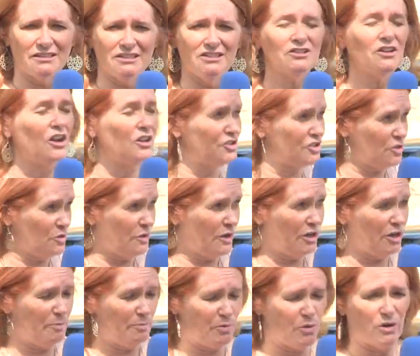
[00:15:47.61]
He's also
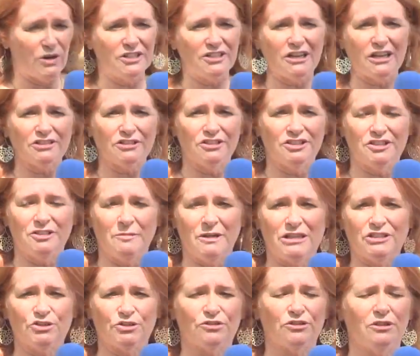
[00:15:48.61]
on our board, Dr. Jim
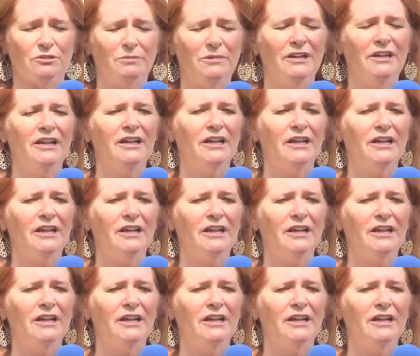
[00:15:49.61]
Enstrom,